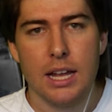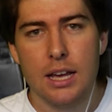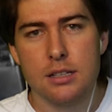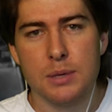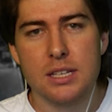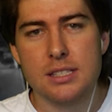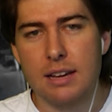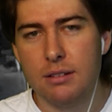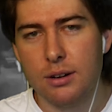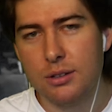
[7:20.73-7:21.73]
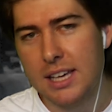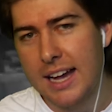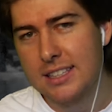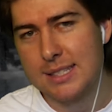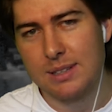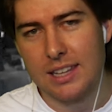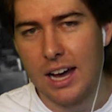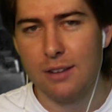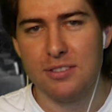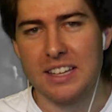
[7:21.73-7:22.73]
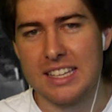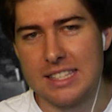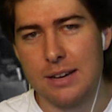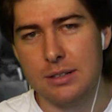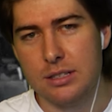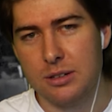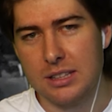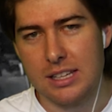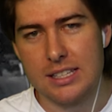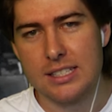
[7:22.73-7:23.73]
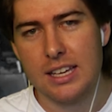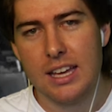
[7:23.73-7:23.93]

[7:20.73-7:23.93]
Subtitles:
It was because all the actors were laughing as they were doing this.